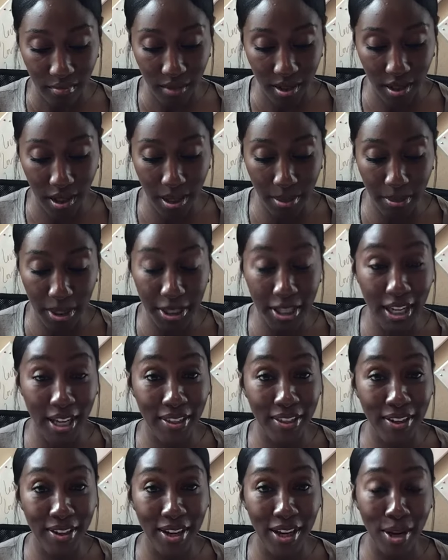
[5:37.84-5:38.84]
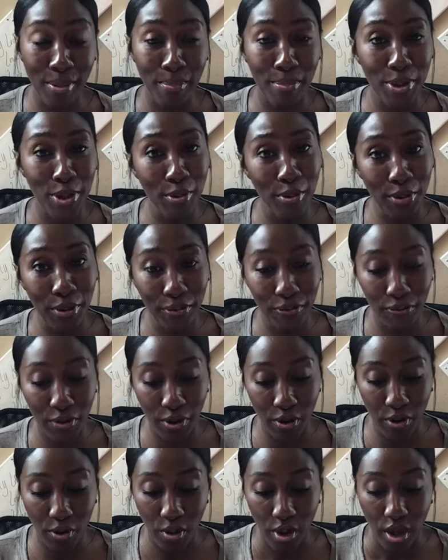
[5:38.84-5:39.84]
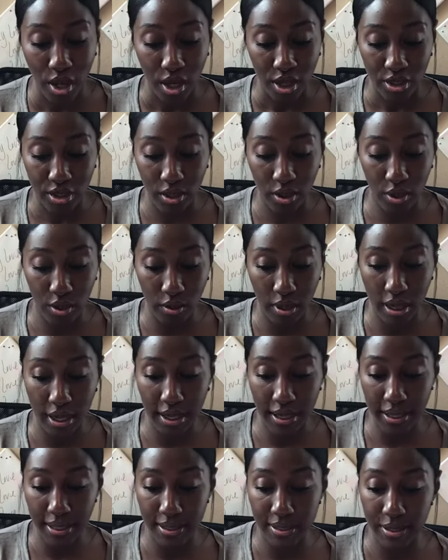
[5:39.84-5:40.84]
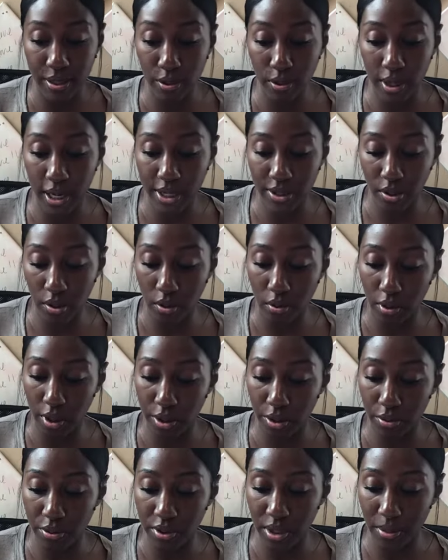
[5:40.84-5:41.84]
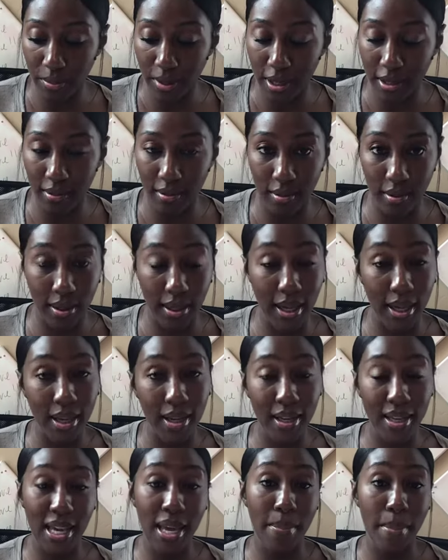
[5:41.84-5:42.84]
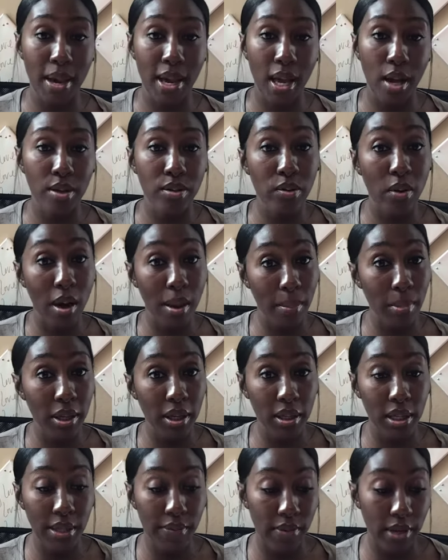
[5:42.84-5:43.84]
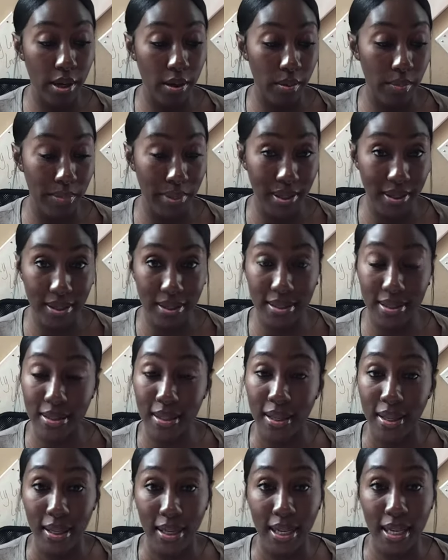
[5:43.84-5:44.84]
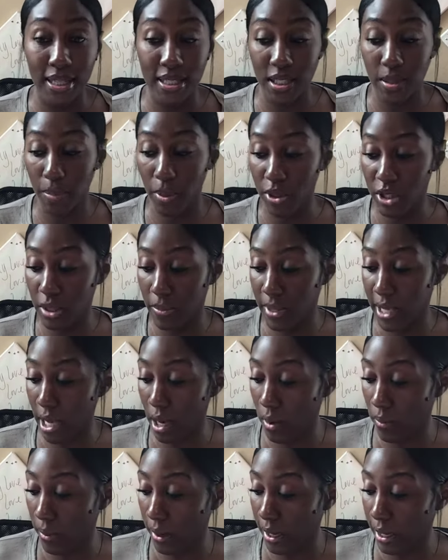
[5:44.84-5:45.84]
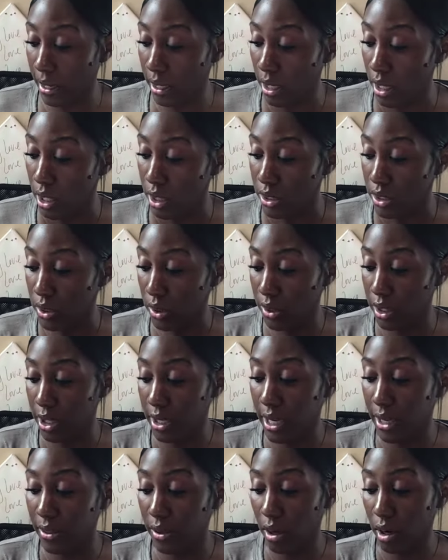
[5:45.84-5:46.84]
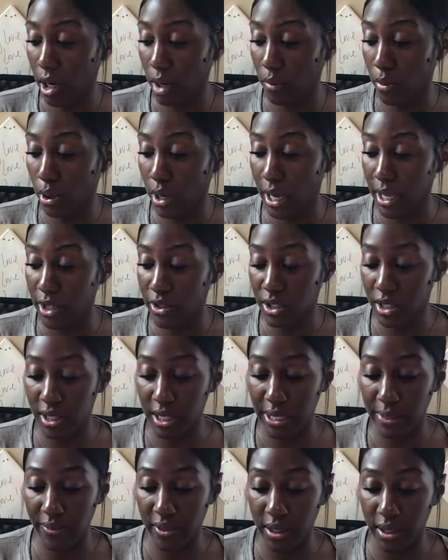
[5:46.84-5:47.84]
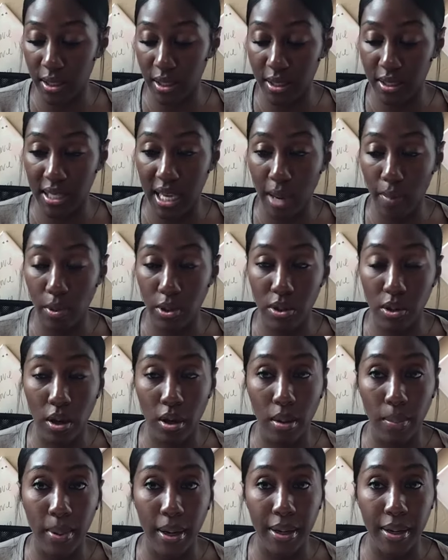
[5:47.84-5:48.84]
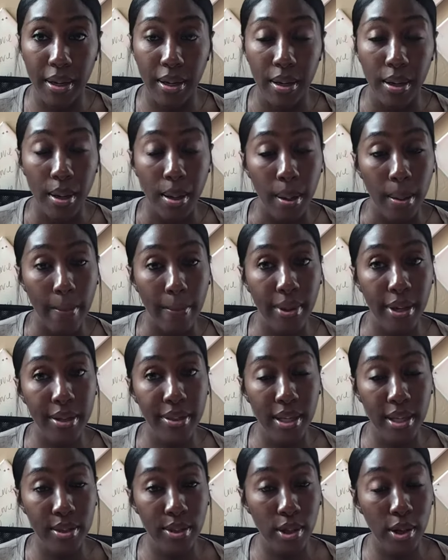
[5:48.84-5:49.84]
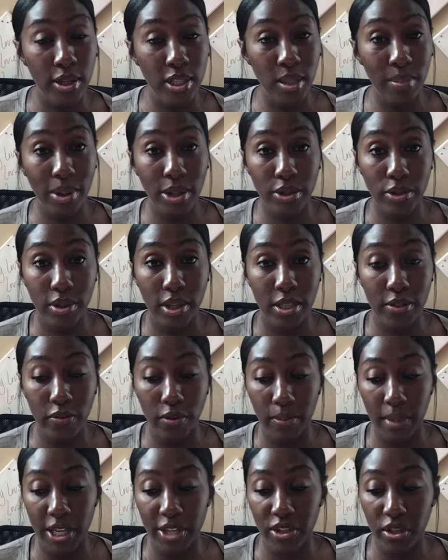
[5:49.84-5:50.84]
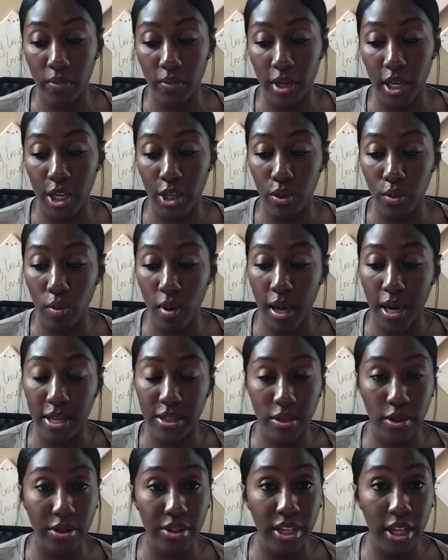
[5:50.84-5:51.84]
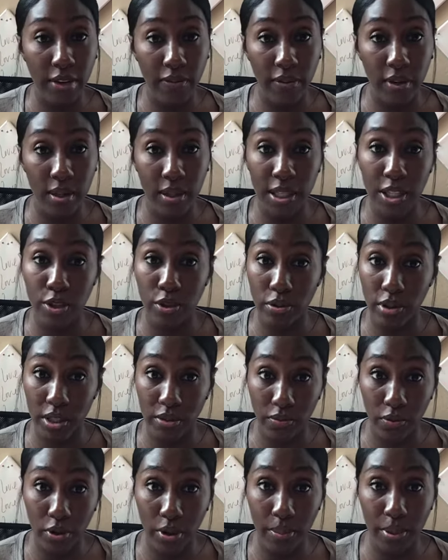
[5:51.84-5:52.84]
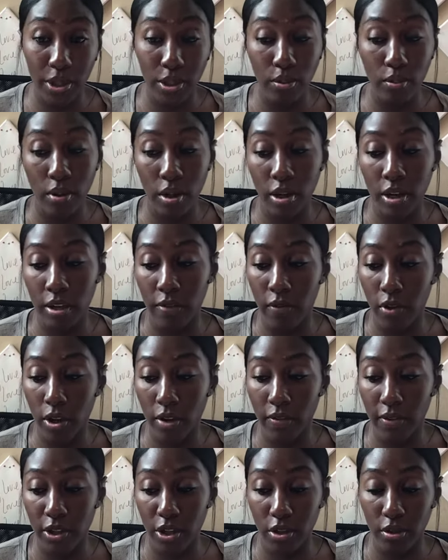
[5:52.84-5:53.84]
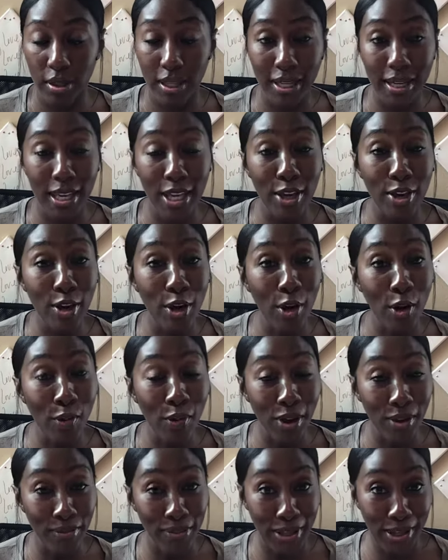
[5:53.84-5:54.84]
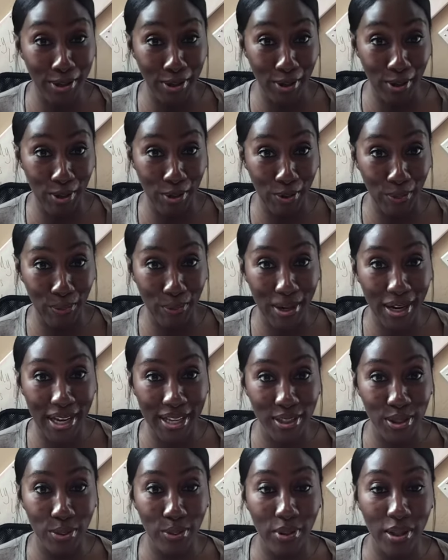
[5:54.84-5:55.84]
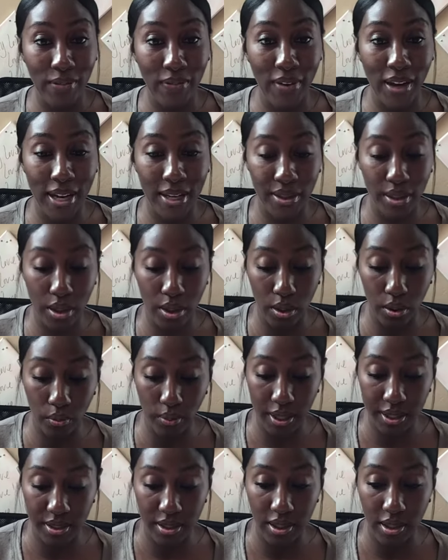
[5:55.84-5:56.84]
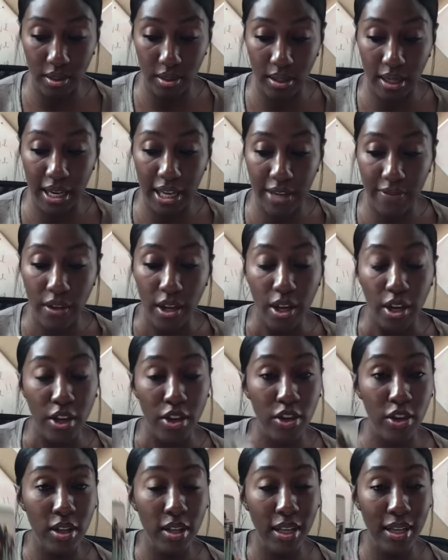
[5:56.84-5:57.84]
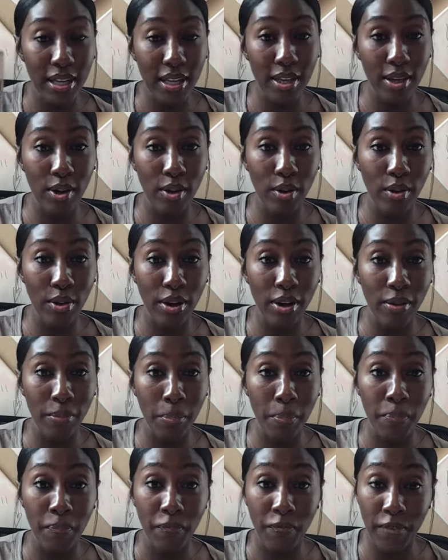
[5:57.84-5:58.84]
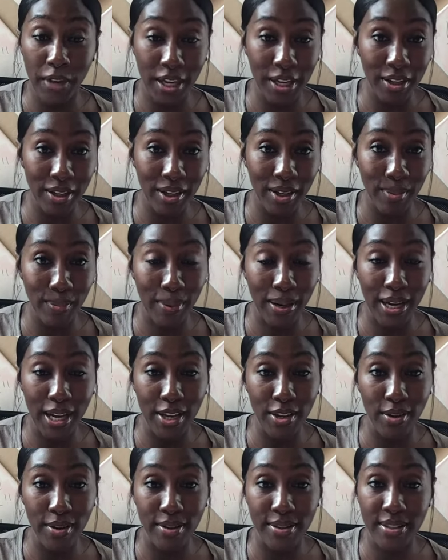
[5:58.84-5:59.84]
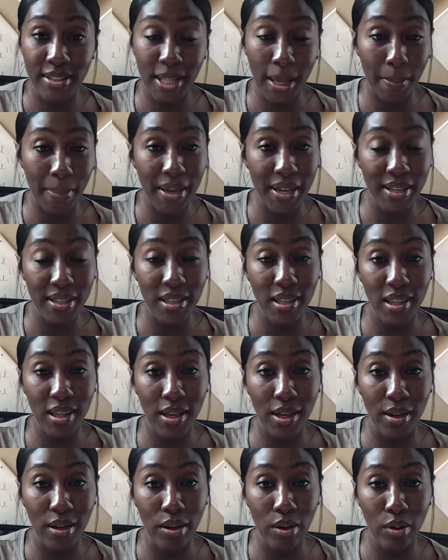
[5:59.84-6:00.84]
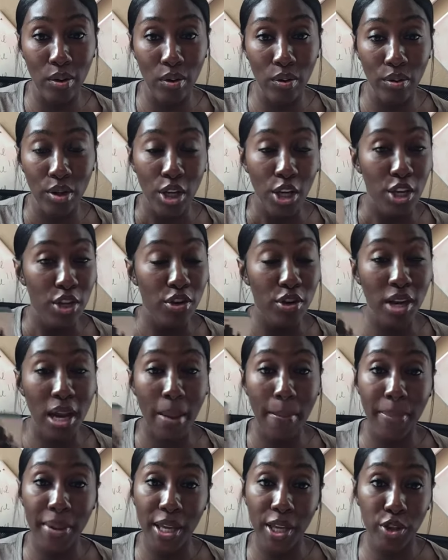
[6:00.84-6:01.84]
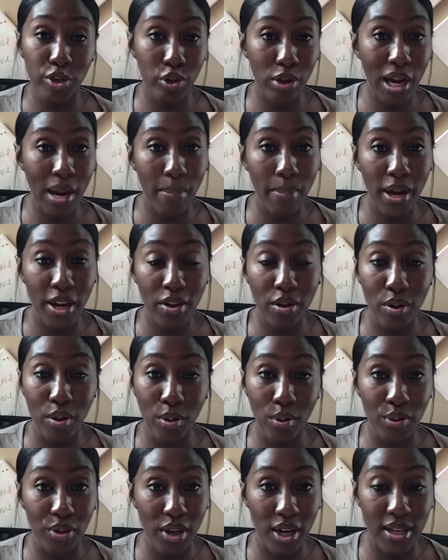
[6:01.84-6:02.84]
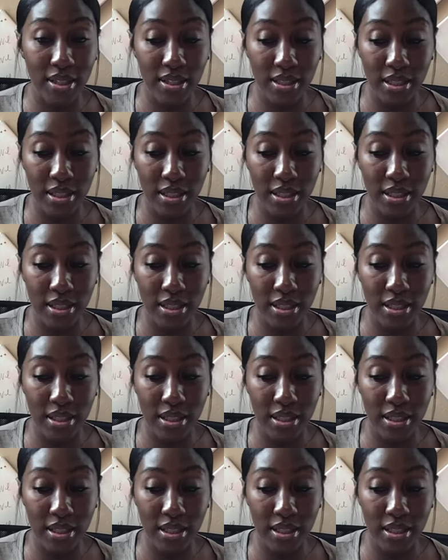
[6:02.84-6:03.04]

The death card. Beautiful. So you guys are going through some kind of, look, and it came back out. So I'm going to leave it out because it's supposed to be out, right? So the death card, we'll kind of just leave it to the side. We'll talk about it. But that talks about transformation, right? You guys are definitely transforming. You are evolving. You're letting go of the old, right? To invite the new into your life. You're letting go of fear, right? You're stepping into the unknown. You're not being trapped by your old thoughts